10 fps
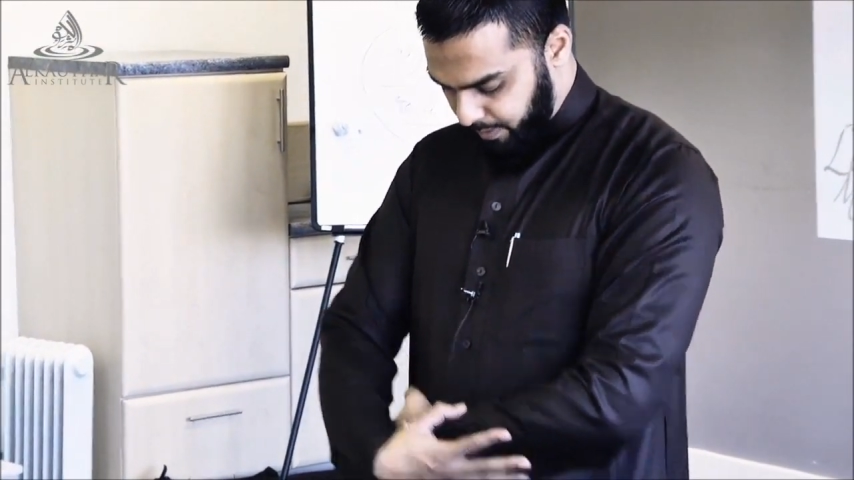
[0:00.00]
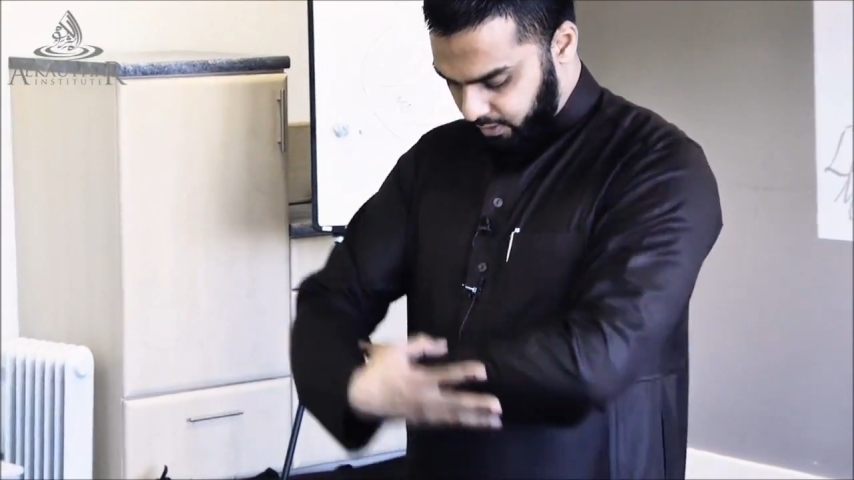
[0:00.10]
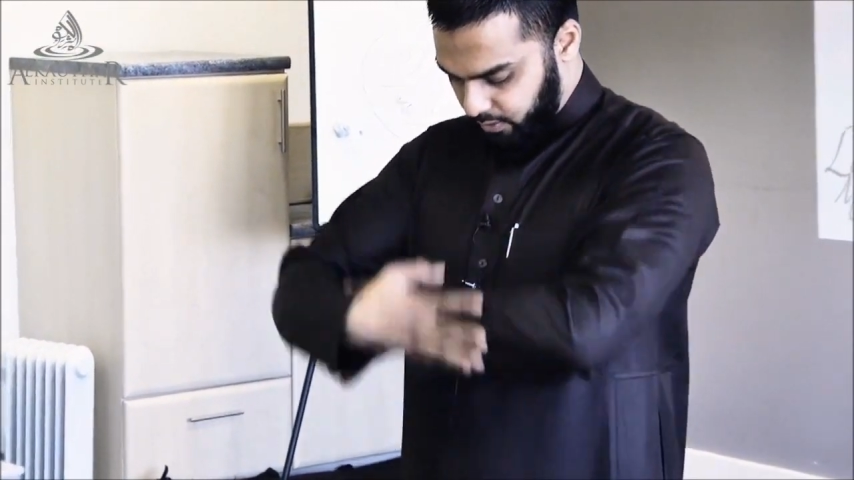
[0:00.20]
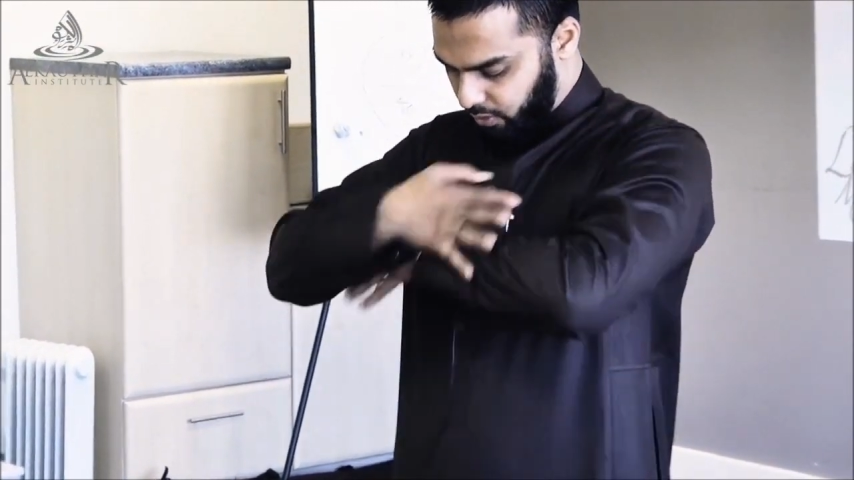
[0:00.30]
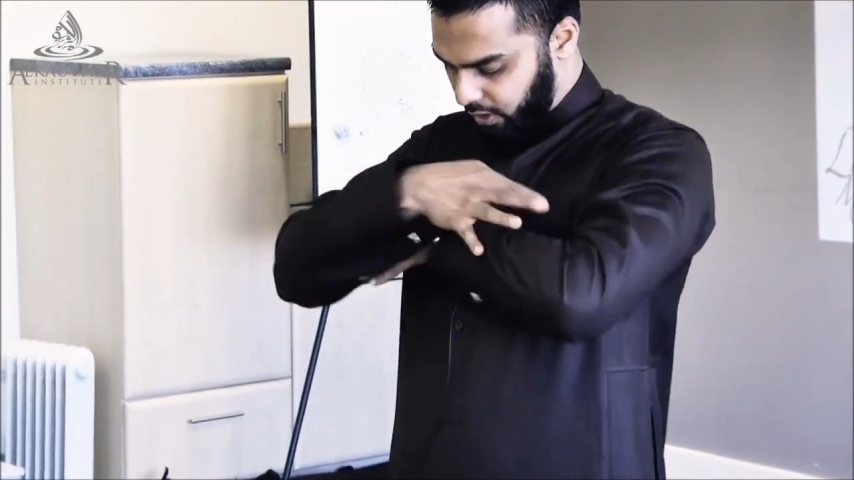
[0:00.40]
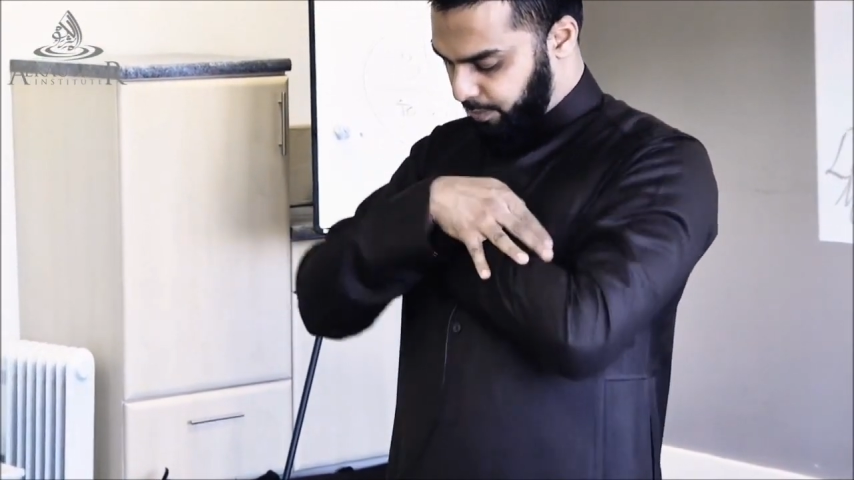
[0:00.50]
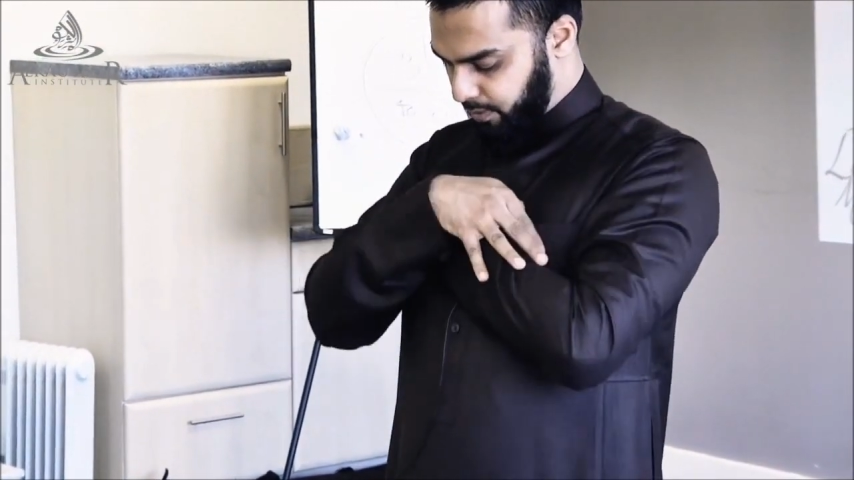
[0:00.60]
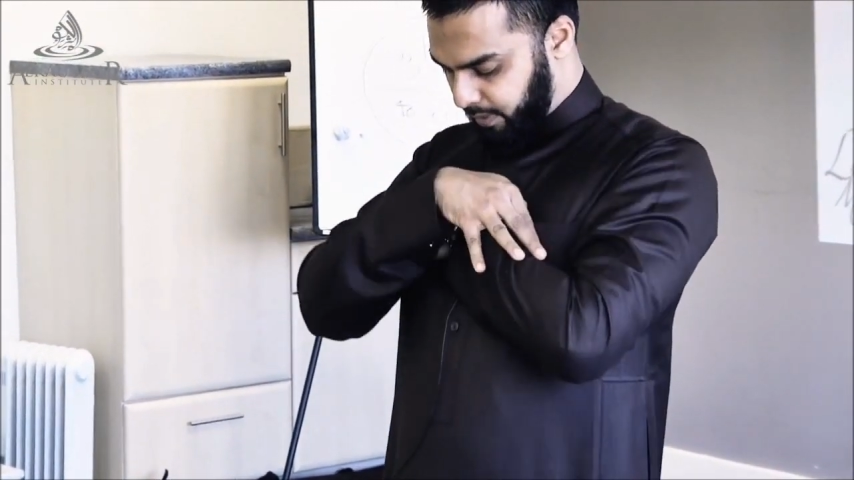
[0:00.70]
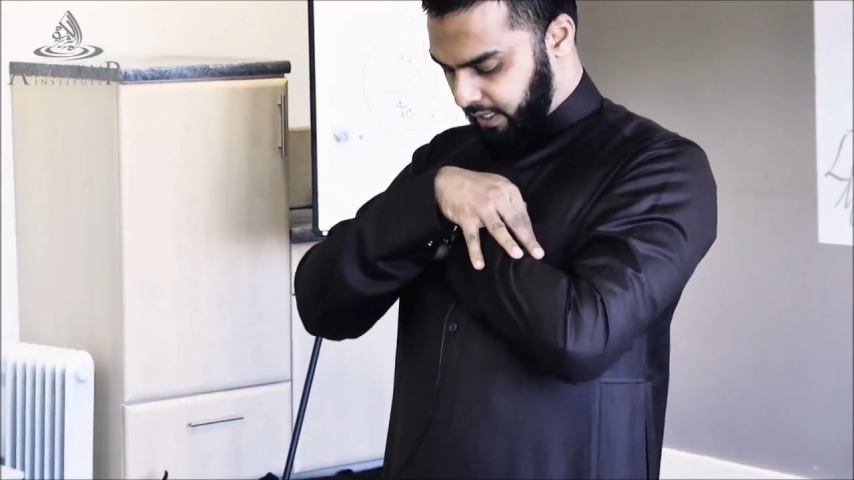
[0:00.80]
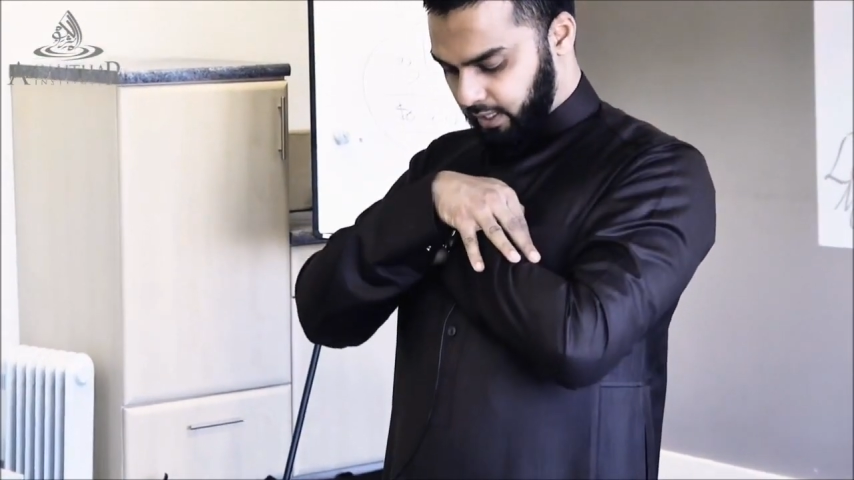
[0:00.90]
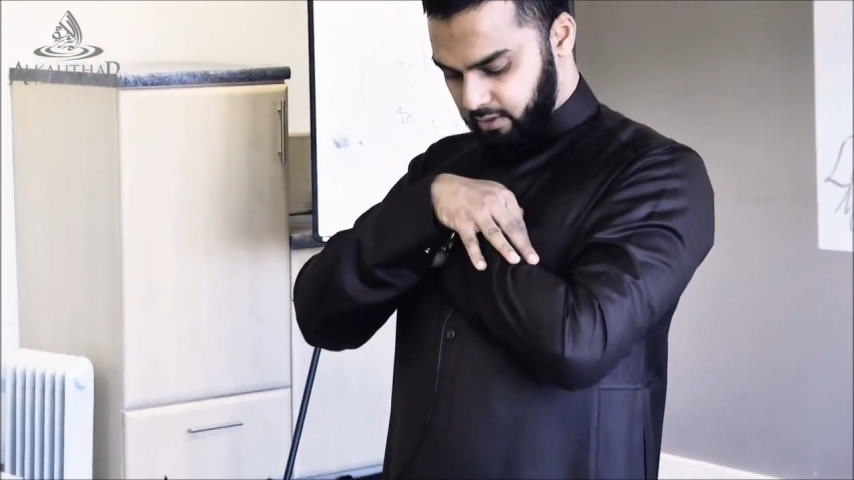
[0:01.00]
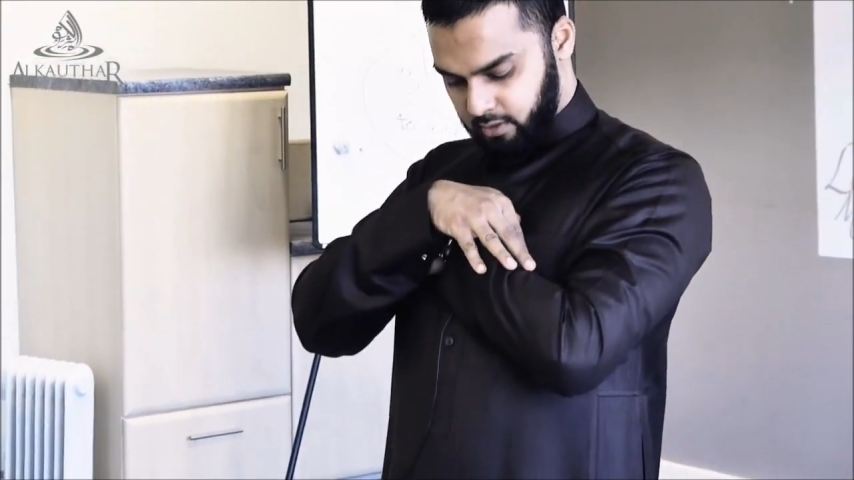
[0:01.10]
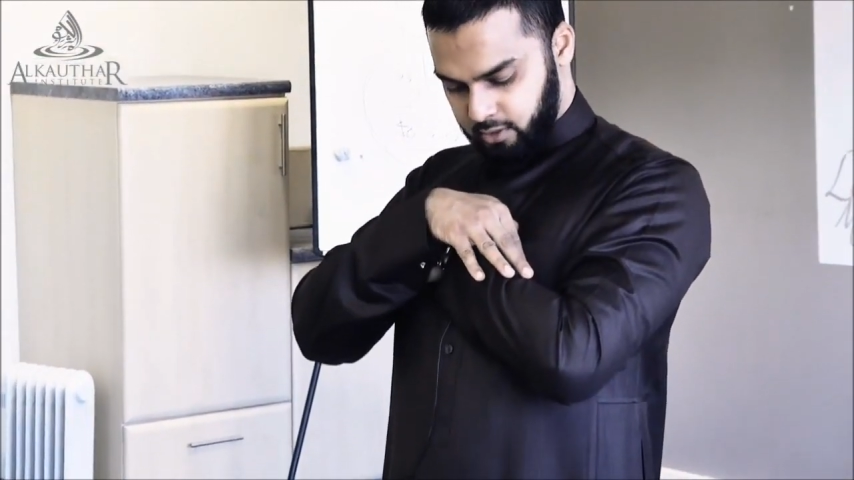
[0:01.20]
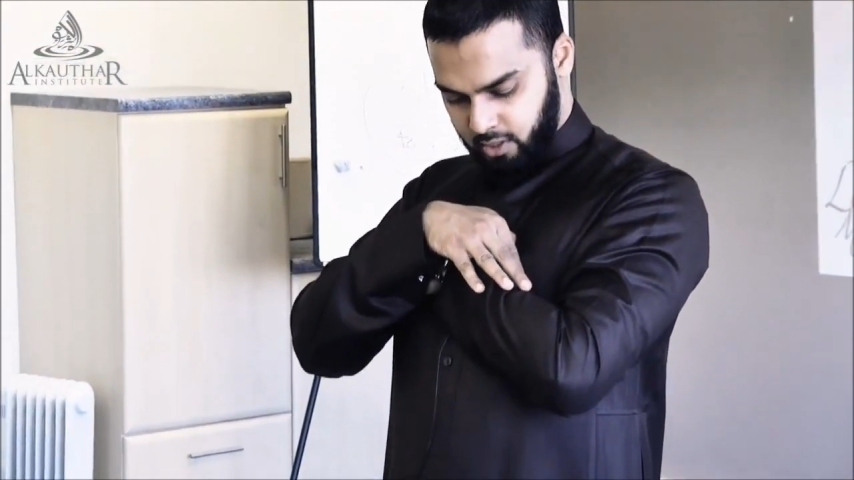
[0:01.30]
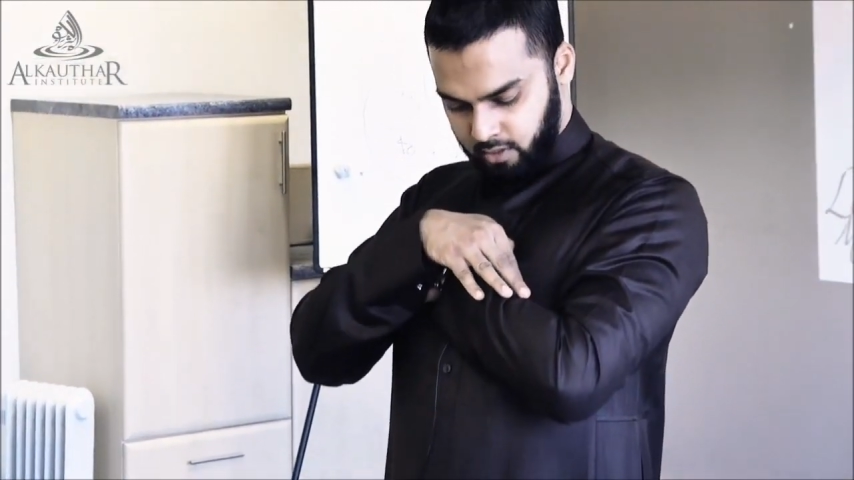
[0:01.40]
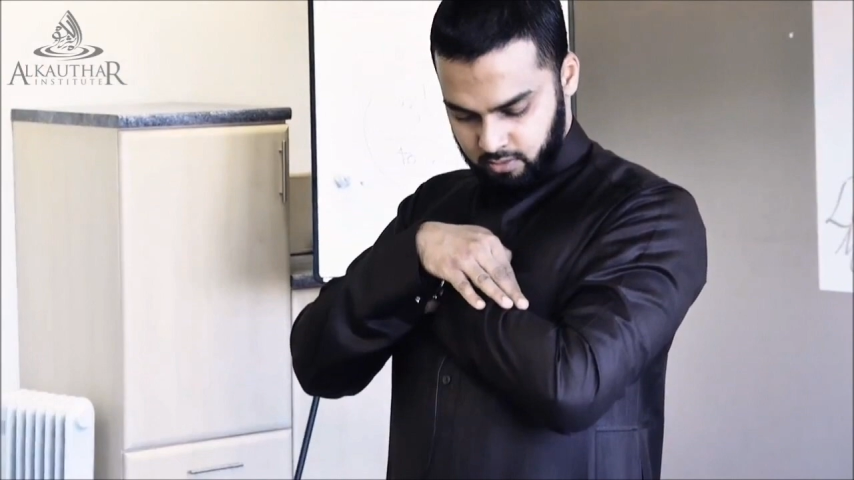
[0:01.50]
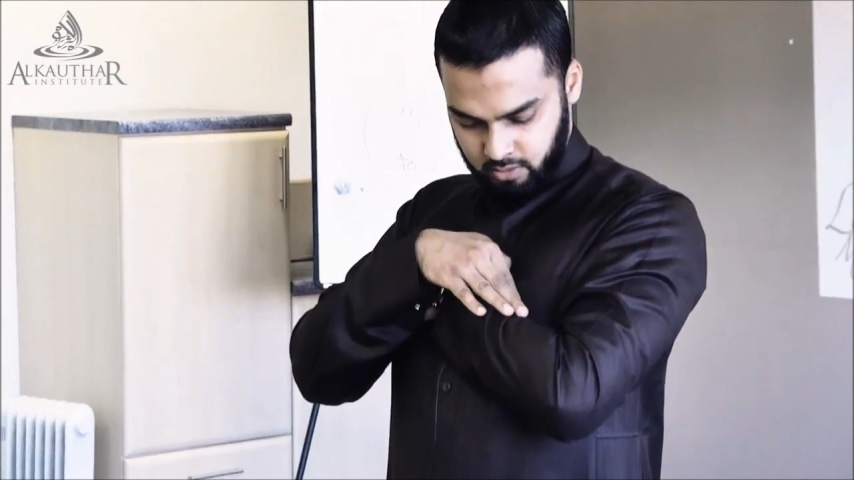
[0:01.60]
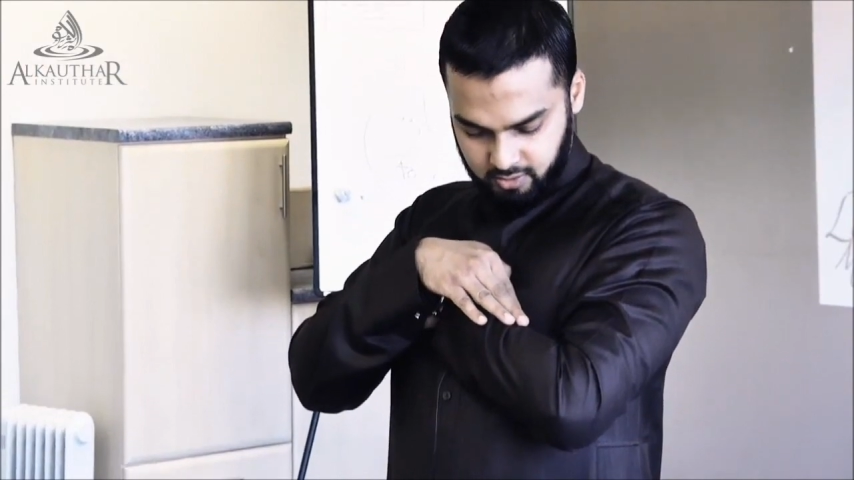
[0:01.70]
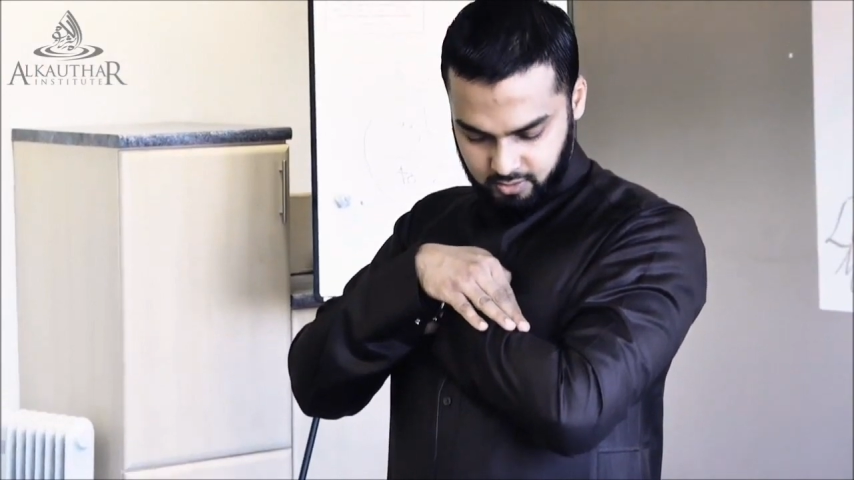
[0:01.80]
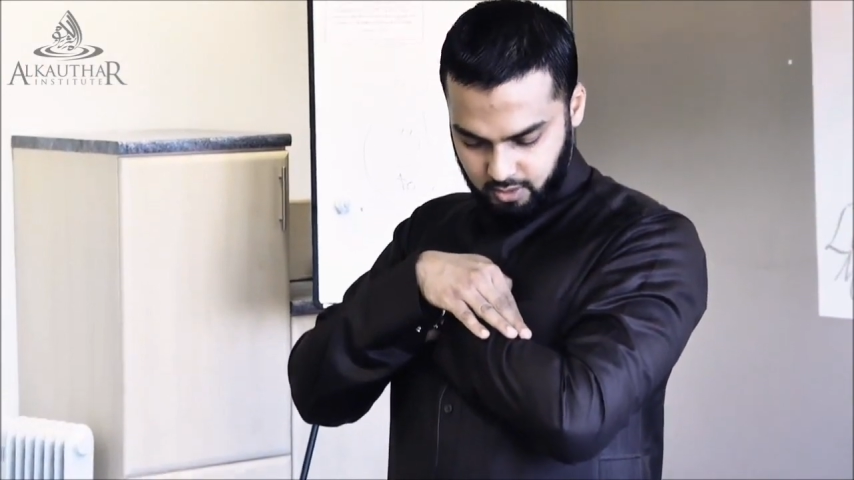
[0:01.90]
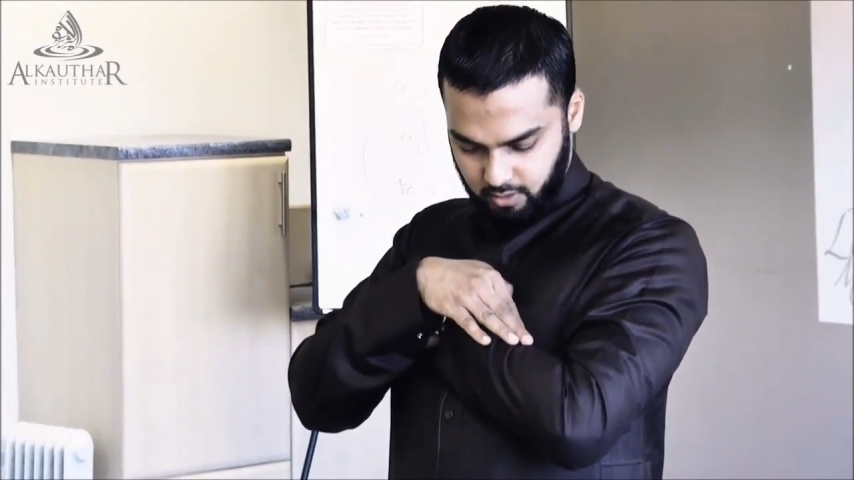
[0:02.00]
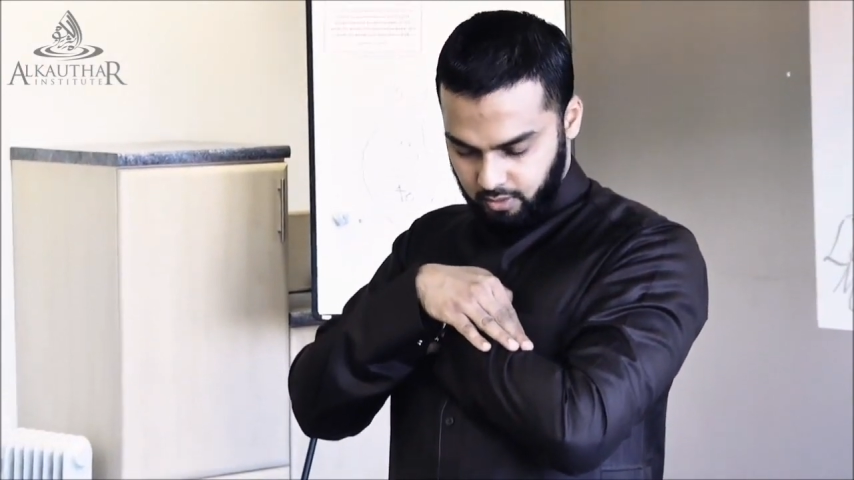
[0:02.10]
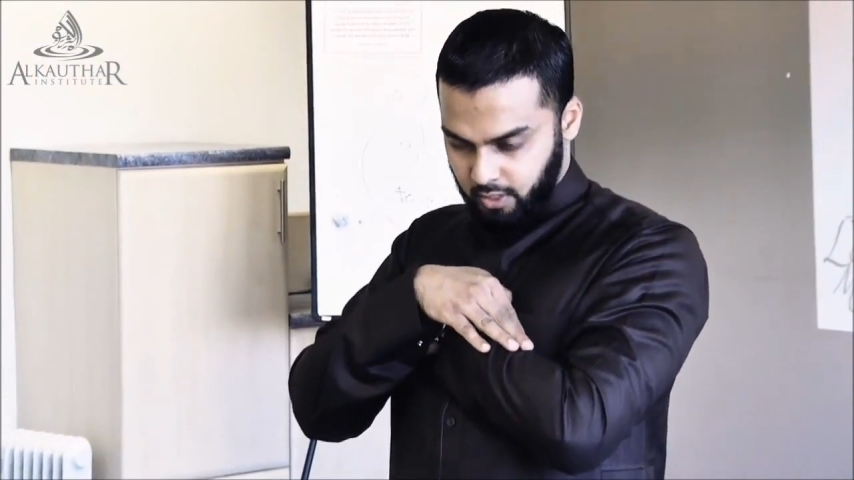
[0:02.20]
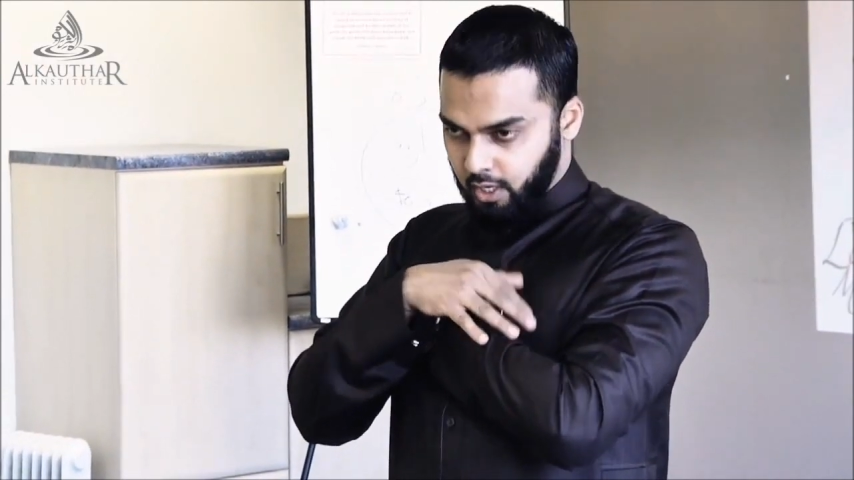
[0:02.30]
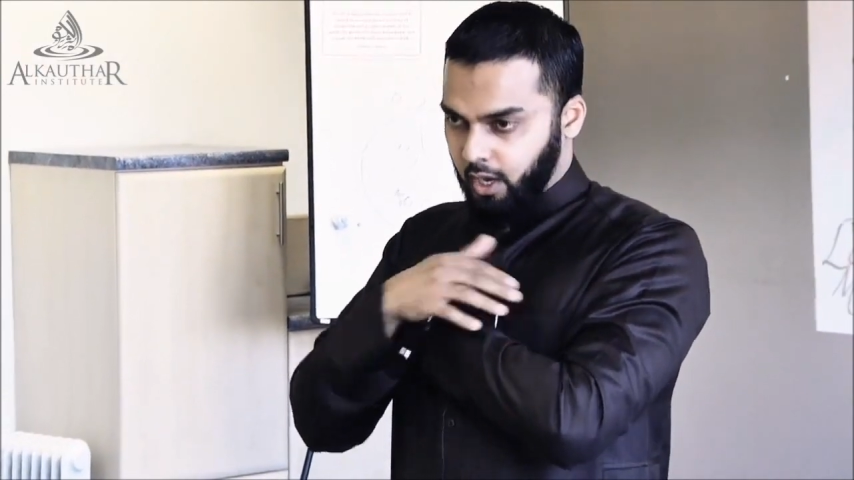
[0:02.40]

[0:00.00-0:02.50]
button or I put my hands on the chest here?